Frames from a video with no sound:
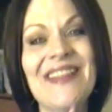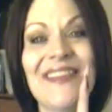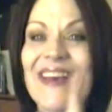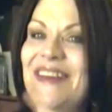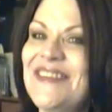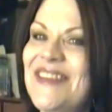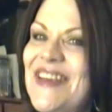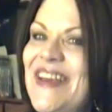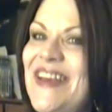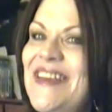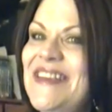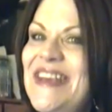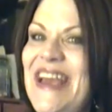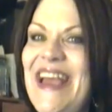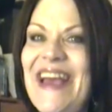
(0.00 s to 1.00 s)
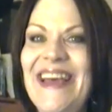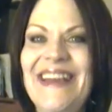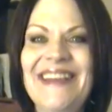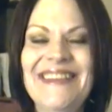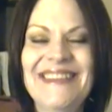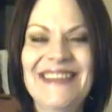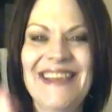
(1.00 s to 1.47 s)
Thanks again,
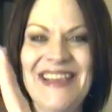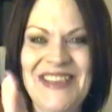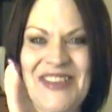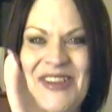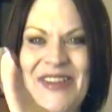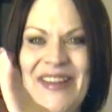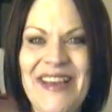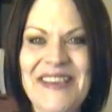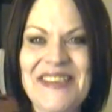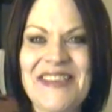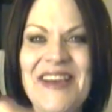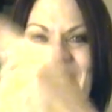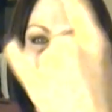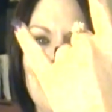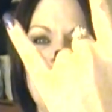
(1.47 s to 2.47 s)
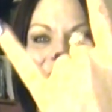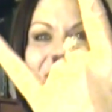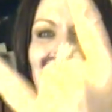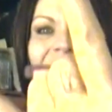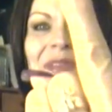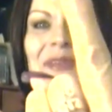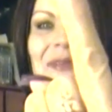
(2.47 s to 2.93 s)
Dan. Until next time,
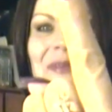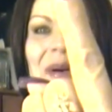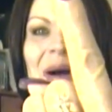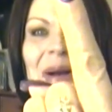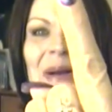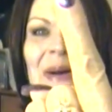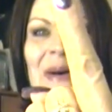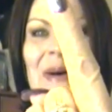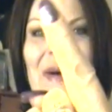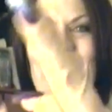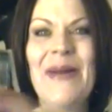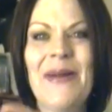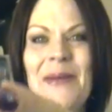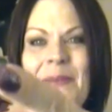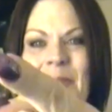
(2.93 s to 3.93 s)
rock on.